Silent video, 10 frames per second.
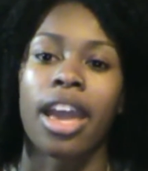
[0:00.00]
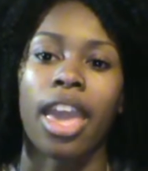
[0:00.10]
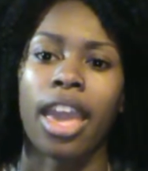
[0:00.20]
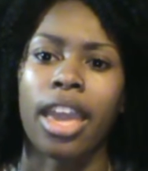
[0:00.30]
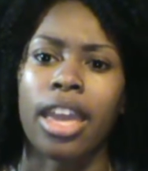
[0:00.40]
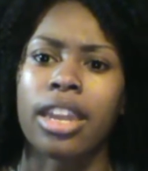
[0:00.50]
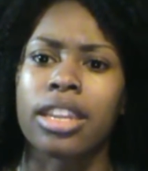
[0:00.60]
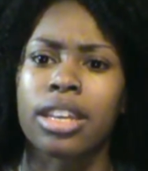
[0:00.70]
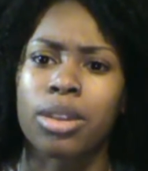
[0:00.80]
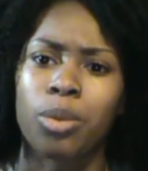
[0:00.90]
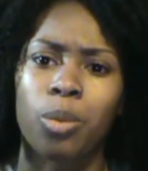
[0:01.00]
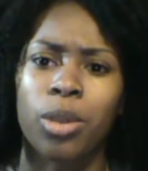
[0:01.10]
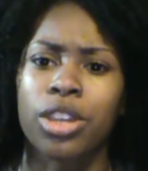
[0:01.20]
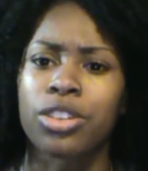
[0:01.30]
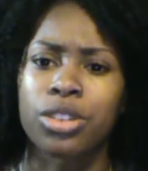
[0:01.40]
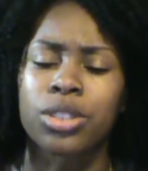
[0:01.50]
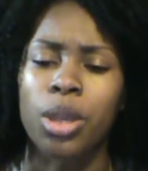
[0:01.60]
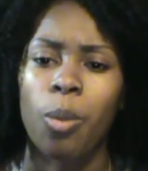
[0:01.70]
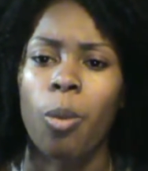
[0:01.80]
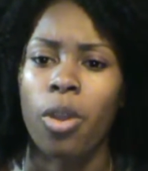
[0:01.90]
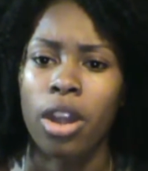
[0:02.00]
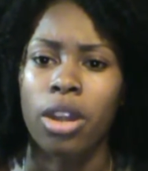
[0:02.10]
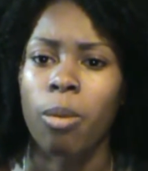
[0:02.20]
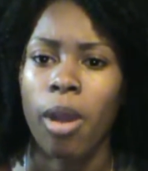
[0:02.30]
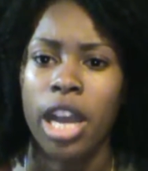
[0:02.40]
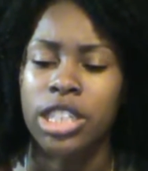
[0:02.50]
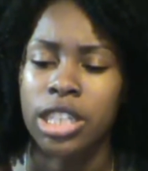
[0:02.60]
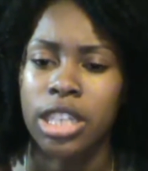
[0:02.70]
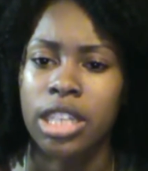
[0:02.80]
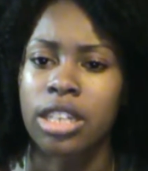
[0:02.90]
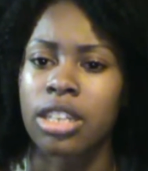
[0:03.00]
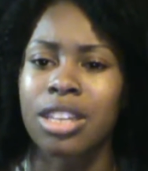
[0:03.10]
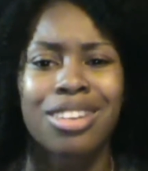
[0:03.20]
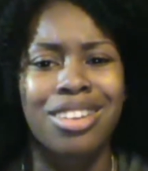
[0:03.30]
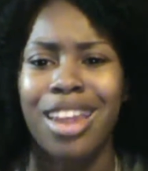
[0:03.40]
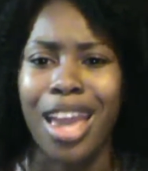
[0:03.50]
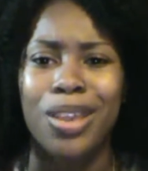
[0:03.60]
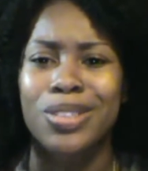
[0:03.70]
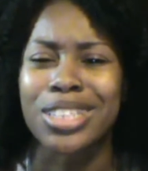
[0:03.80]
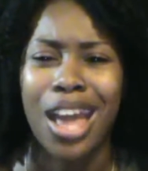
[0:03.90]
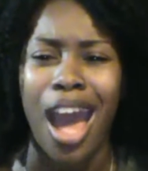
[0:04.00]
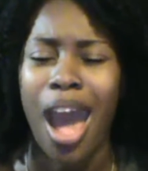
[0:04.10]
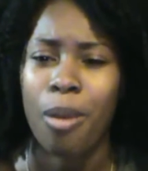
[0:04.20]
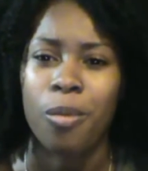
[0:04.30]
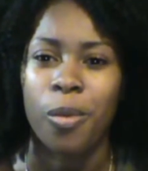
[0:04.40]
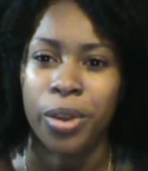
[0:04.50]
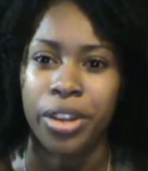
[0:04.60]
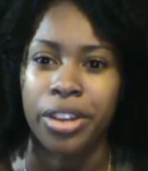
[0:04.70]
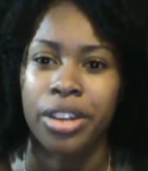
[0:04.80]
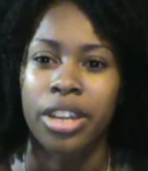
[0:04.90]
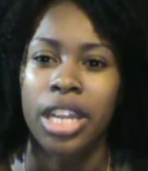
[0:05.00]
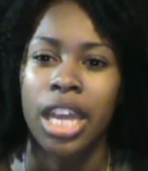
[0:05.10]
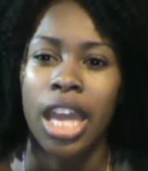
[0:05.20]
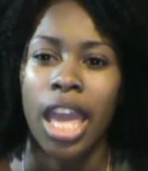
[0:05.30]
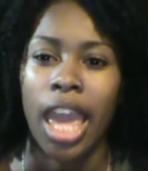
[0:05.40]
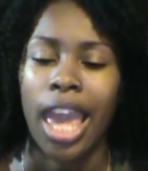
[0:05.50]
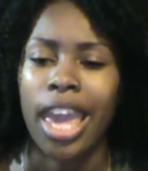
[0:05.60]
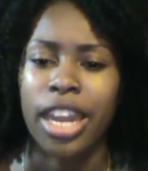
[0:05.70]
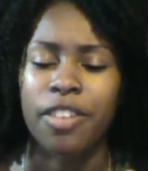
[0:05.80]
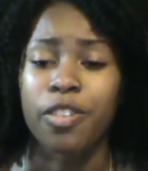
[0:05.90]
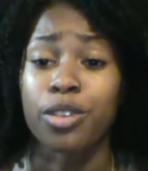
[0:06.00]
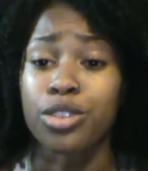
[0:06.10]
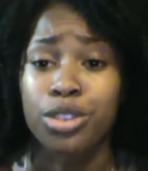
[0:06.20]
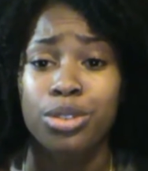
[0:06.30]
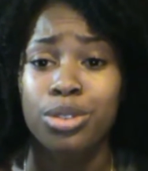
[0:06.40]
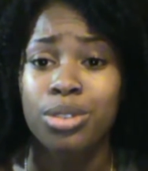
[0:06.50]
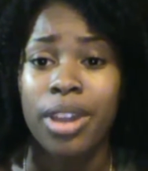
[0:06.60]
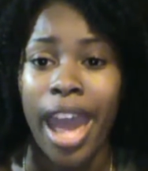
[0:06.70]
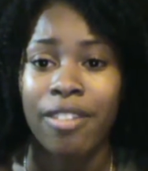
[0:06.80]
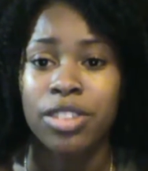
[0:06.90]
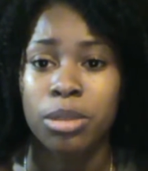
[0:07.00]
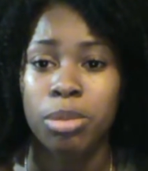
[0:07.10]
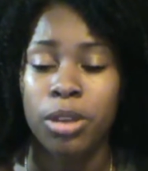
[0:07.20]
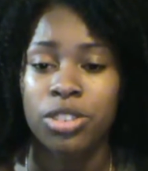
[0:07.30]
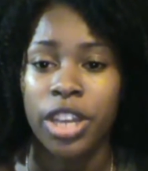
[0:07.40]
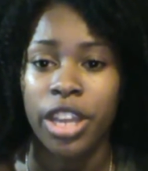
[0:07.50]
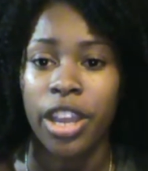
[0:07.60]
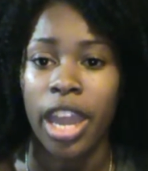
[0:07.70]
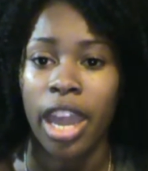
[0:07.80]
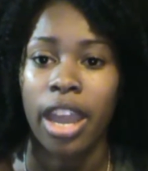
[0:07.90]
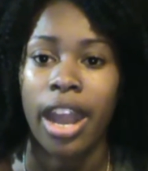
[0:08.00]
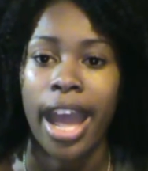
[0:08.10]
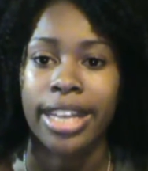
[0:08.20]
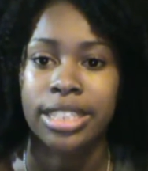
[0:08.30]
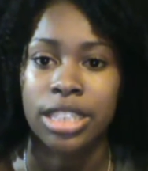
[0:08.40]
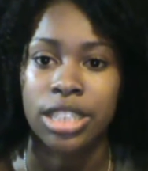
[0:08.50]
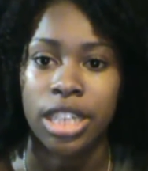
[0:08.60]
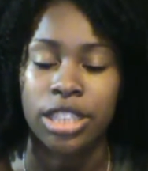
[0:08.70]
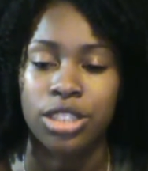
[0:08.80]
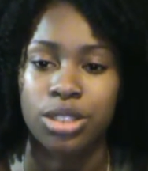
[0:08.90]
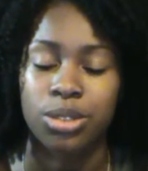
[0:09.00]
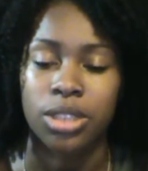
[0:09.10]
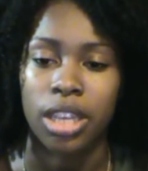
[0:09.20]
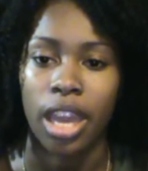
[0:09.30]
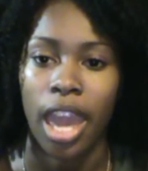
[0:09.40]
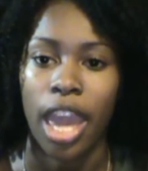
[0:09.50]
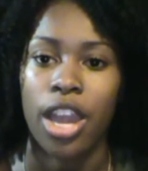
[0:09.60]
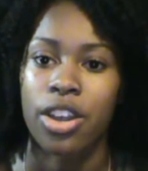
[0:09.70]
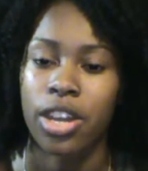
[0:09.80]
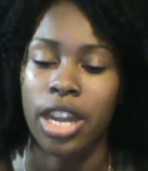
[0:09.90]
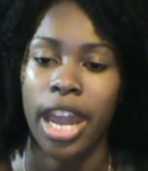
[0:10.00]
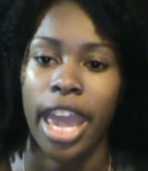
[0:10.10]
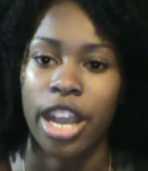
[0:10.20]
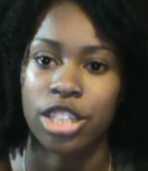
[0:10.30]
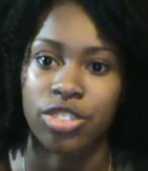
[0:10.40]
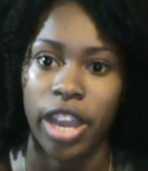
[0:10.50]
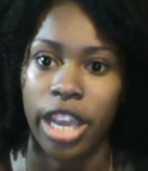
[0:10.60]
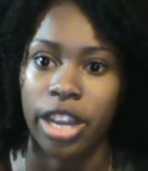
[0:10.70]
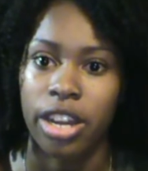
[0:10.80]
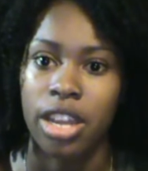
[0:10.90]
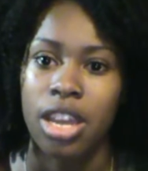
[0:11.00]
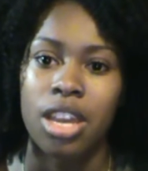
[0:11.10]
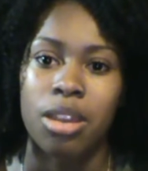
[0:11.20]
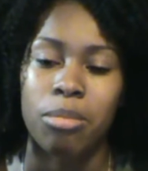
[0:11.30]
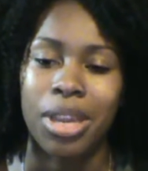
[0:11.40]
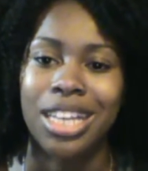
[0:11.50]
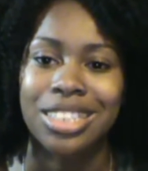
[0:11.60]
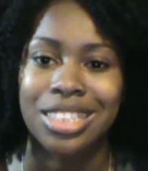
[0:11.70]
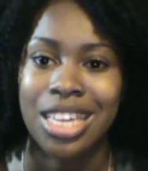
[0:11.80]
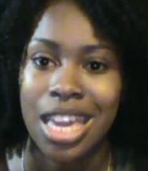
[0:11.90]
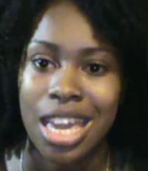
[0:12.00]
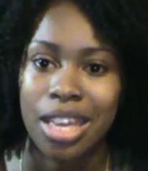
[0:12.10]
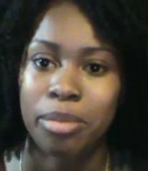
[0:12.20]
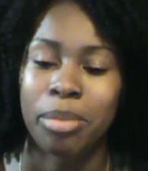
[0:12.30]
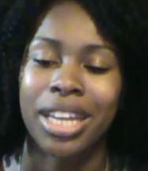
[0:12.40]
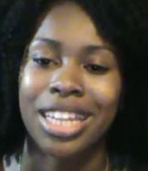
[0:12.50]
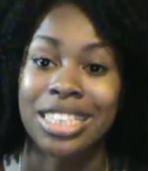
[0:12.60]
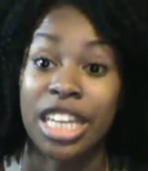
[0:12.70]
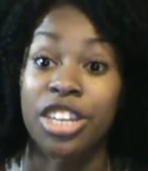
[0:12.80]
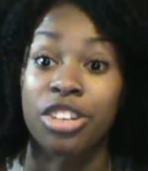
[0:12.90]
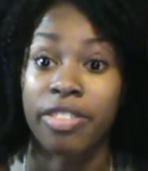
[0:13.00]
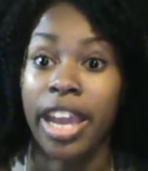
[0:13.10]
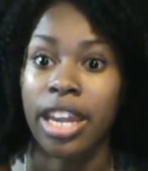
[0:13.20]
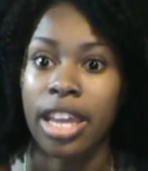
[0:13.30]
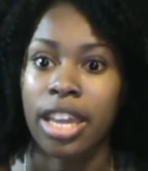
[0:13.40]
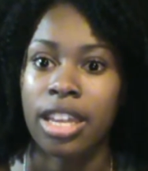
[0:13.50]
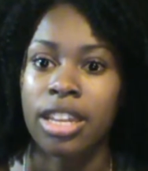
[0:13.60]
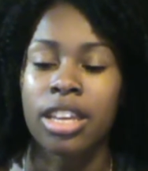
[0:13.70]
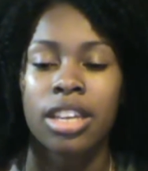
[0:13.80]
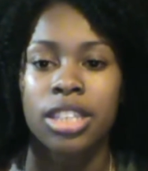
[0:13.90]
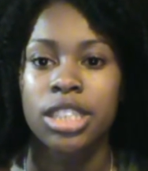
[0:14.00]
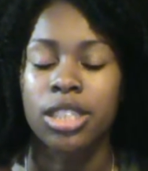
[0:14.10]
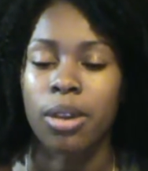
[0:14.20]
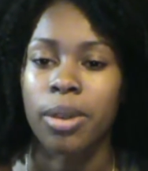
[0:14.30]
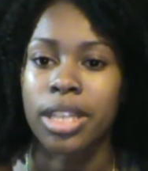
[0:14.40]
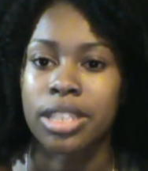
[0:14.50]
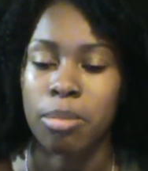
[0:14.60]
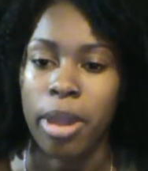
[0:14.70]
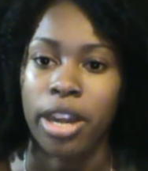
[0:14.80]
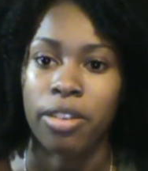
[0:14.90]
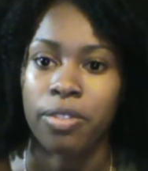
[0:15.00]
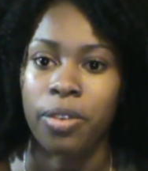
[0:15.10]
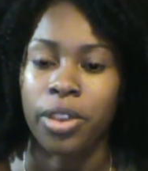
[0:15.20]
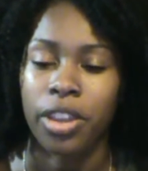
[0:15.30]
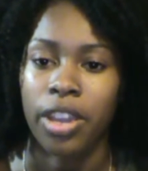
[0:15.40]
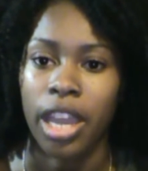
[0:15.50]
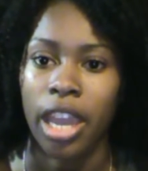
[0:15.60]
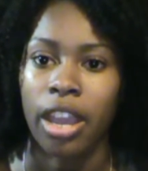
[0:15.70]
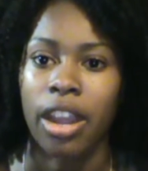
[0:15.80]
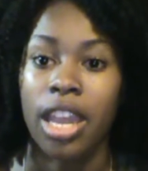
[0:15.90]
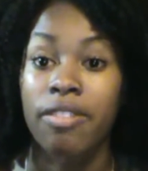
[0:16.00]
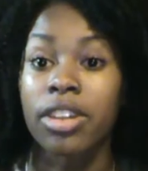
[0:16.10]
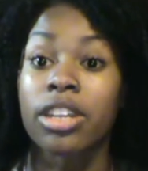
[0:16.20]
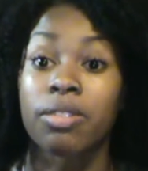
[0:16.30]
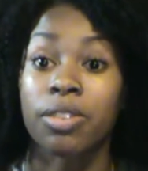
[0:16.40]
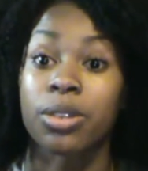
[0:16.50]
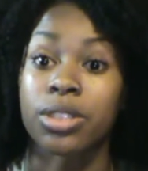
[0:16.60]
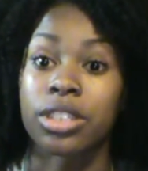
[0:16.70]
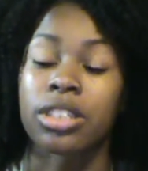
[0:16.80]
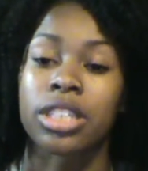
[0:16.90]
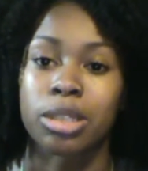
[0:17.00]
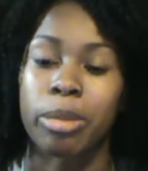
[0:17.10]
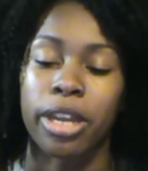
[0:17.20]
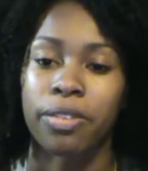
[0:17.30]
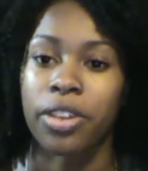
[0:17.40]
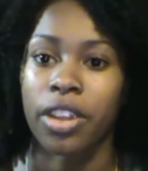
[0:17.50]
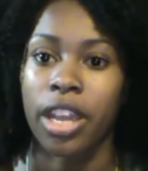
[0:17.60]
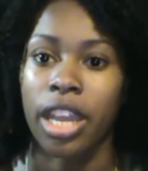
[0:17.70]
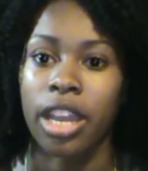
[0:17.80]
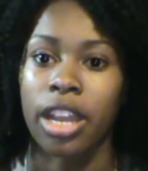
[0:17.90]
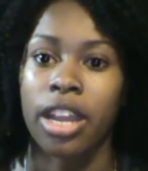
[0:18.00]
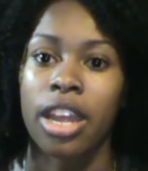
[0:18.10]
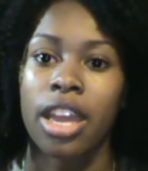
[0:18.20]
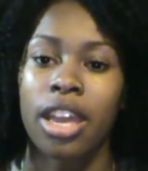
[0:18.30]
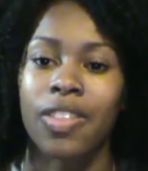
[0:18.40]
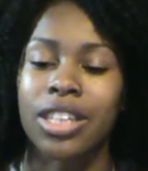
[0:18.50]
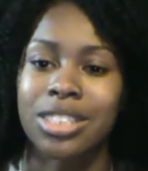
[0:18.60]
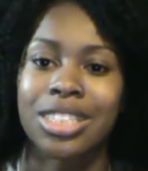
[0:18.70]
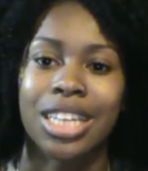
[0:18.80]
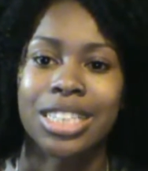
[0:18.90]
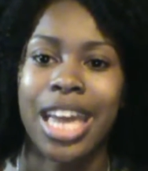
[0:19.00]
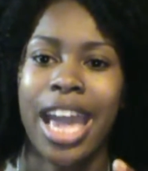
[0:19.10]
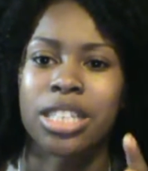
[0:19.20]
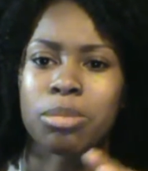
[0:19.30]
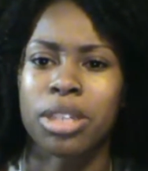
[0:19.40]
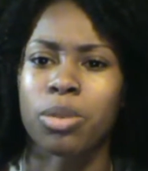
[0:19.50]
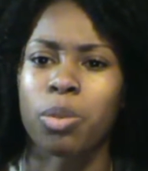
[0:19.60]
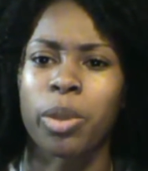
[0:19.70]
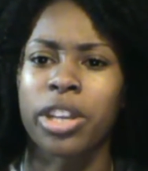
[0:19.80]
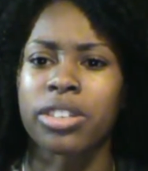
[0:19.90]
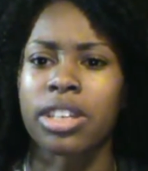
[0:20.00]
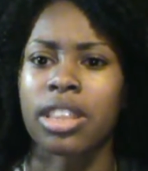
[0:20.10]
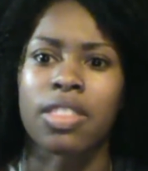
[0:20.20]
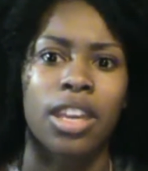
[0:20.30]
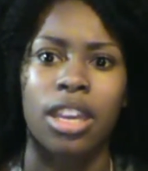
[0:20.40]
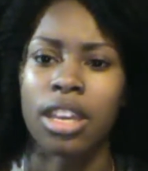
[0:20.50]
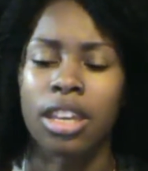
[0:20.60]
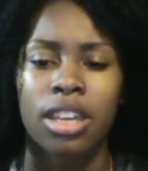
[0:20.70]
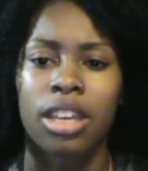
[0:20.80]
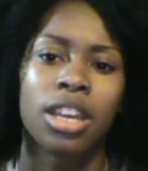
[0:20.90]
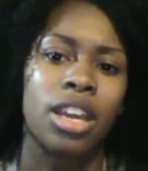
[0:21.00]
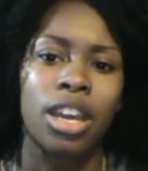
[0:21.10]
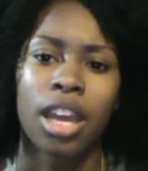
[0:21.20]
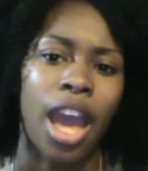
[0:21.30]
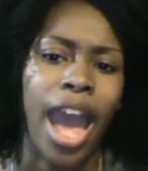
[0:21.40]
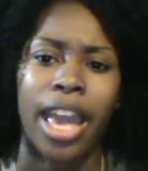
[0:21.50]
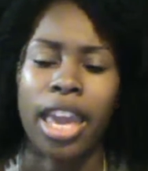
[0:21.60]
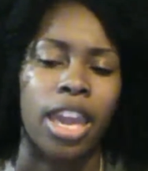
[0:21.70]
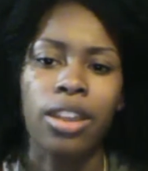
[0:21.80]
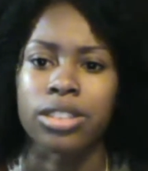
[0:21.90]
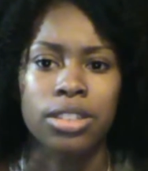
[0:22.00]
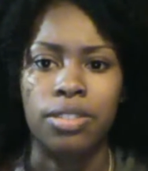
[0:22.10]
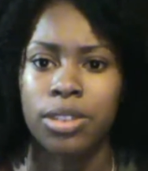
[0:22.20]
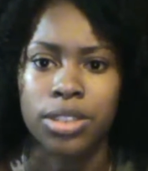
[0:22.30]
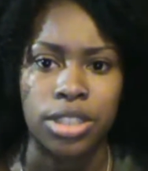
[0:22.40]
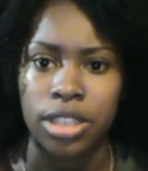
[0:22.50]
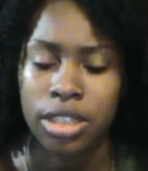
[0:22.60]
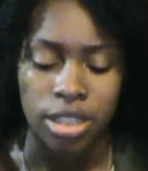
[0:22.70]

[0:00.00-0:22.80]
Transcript: And when you're using water to wash it, not using hot water. And if you do have to blow dry your hair, I suggest using a hooded hair dryer, because it's heat, but it's indirect heat. So it's better for your hair. Even a diffuser is better for your hair. And that's just the attachment, weird looking thing. I can't use a diffuser.